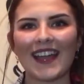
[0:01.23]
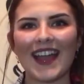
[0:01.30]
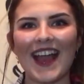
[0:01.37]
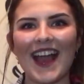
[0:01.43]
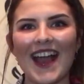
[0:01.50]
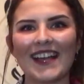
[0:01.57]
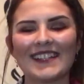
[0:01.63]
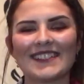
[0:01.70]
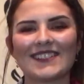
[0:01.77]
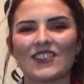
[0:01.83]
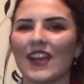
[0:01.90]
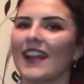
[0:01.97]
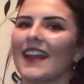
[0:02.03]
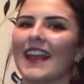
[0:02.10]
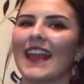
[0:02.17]
Hi guys,
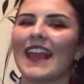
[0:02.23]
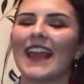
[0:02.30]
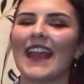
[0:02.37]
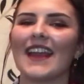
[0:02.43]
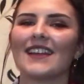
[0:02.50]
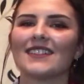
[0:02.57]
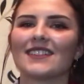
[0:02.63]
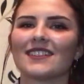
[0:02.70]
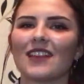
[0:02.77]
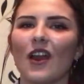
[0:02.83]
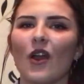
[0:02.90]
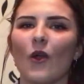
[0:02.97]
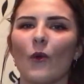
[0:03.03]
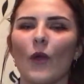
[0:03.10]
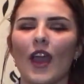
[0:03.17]
Janet here.
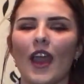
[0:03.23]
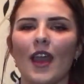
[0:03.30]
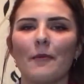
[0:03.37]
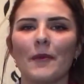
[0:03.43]
So